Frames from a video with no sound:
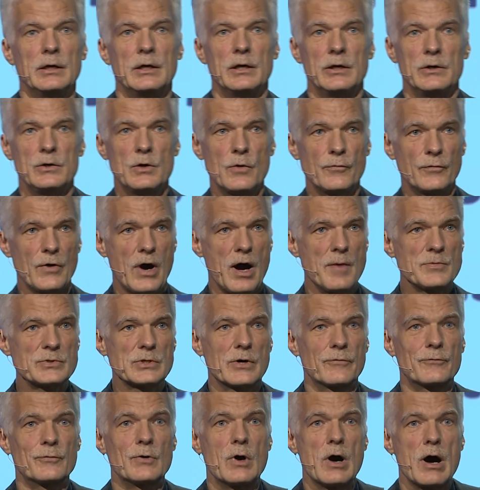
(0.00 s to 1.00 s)
New forms
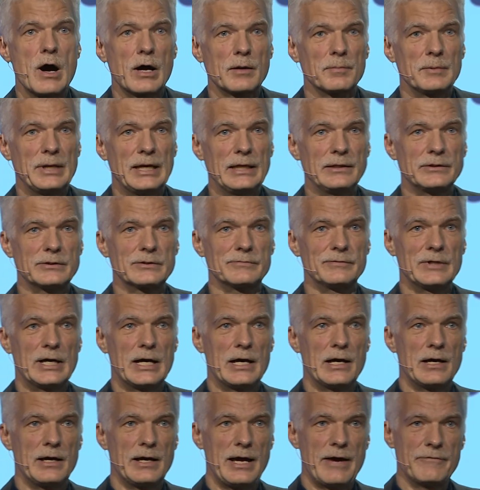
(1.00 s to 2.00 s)
of work means we
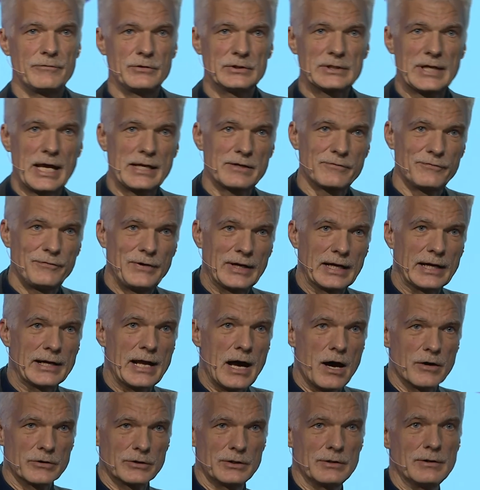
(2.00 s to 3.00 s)
haven't yet figured
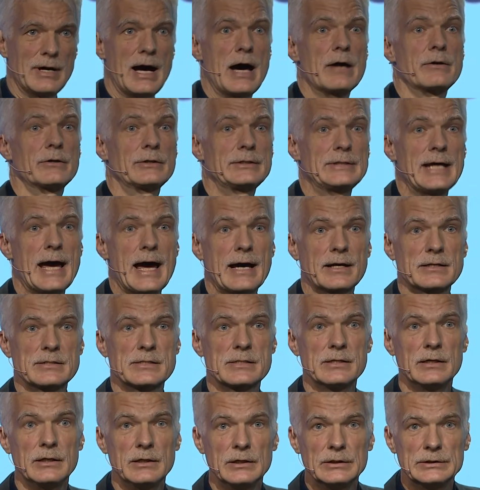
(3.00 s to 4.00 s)
out how to
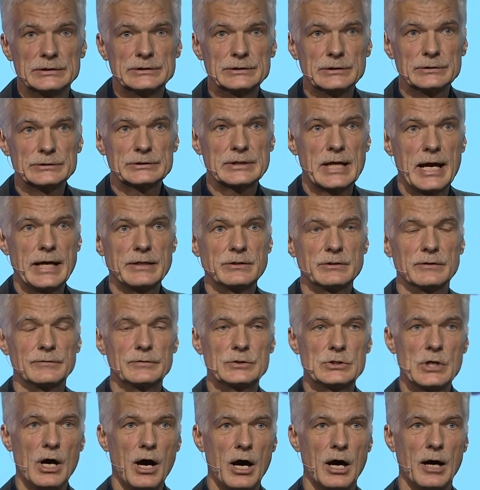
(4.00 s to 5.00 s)
tax those kinds of
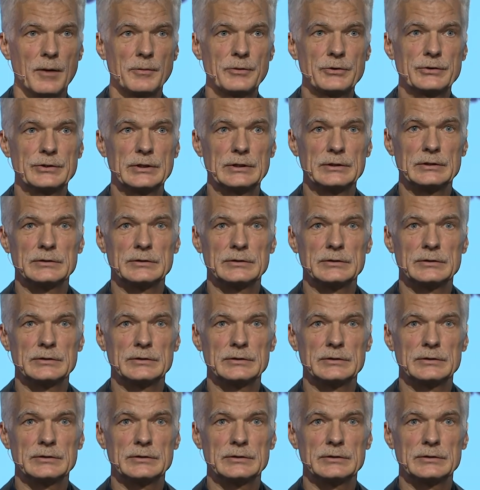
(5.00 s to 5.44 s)
jobs.